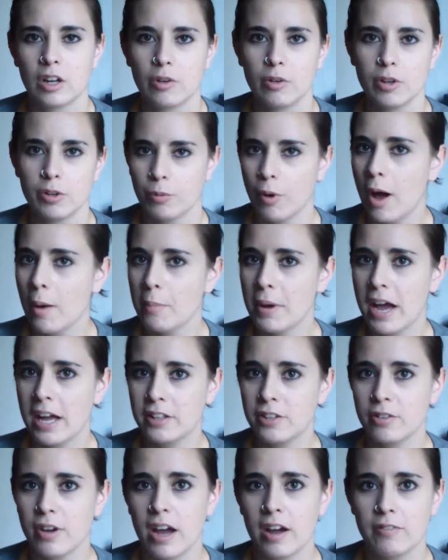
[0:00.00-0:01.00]
With
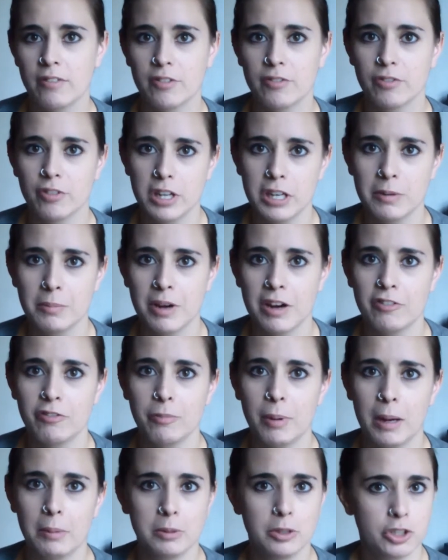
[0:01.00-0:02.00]
Wattpad, you have the freedom of
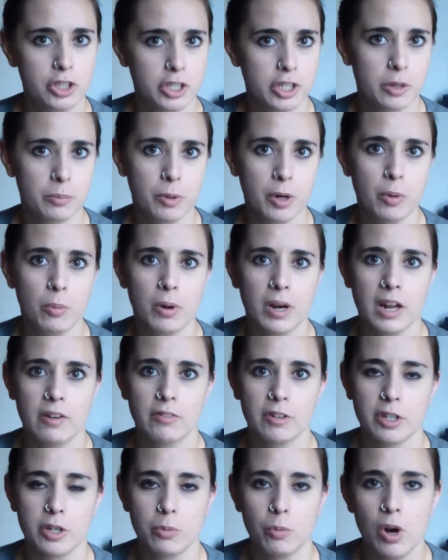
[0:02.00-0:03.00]
publishing your book
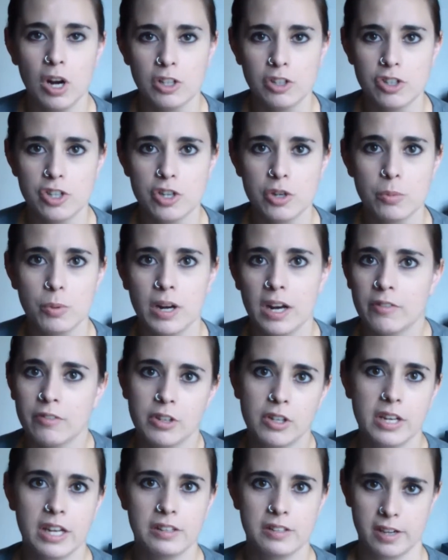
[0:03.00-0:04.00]
whenever you want to, whenever
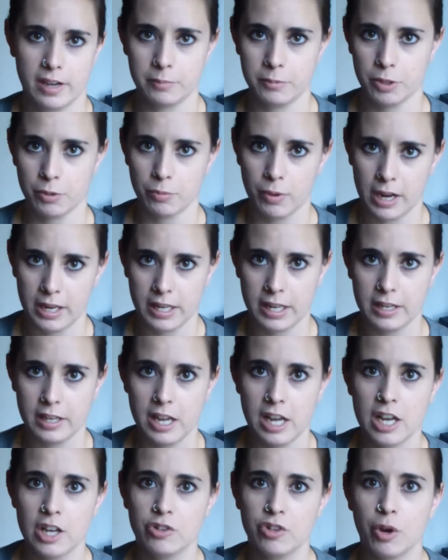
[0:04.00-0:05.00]
you get time to write it.
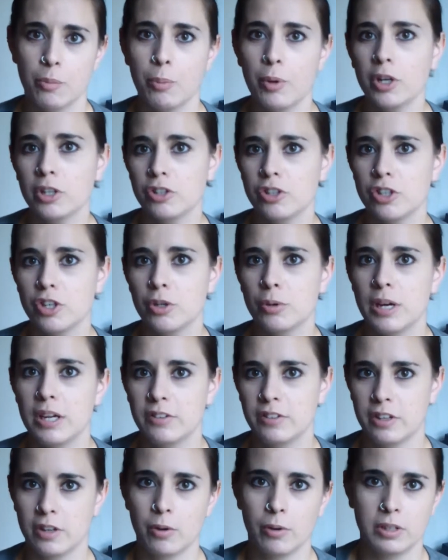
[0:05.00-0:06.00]
So book two
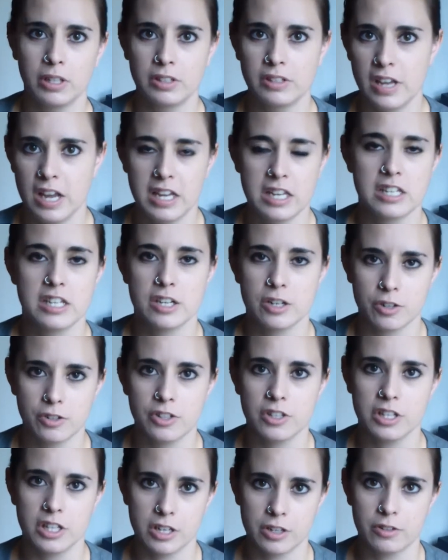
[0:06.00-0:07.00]
isn't going to take
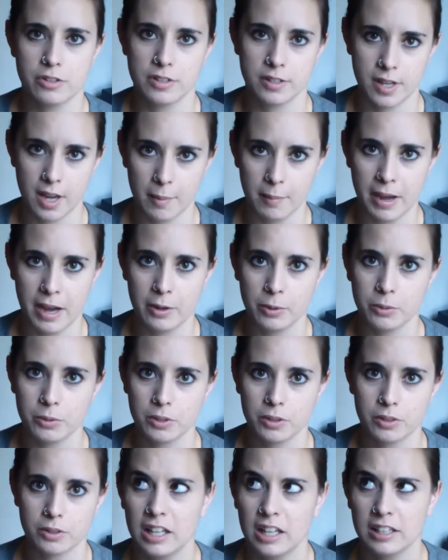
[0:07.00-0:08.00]
years and years to come
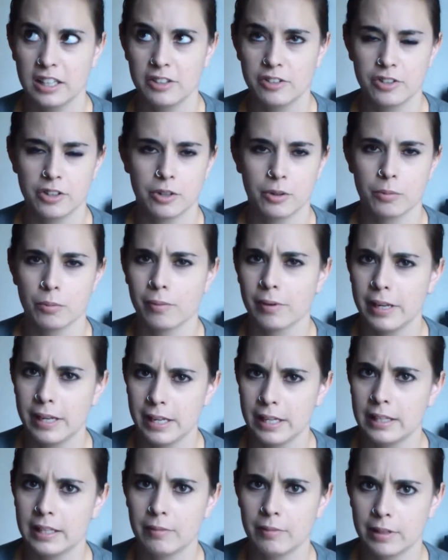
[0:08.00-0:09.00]
out, unless you're
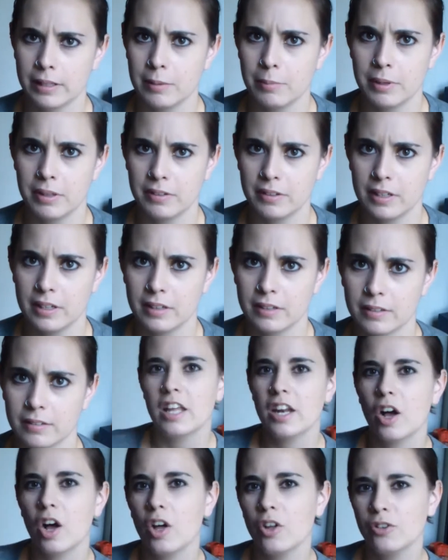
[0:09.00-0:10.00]
really, really busy.
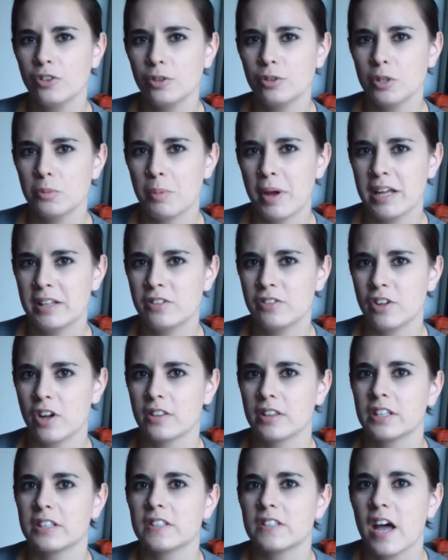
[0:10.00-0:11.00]
It also depends
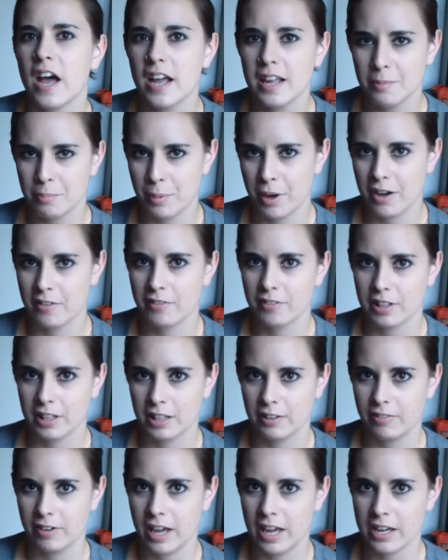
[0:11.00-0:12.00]
on the type of
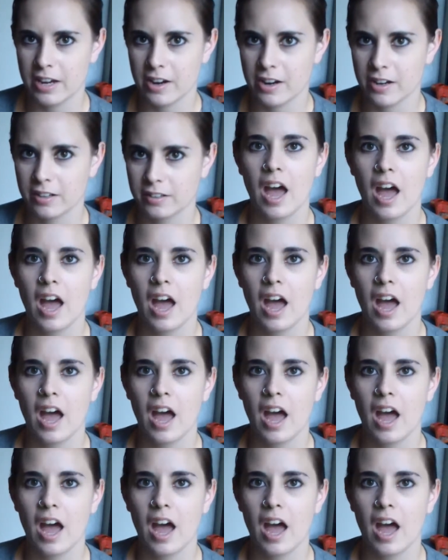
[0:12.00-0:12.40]
cliffhanger.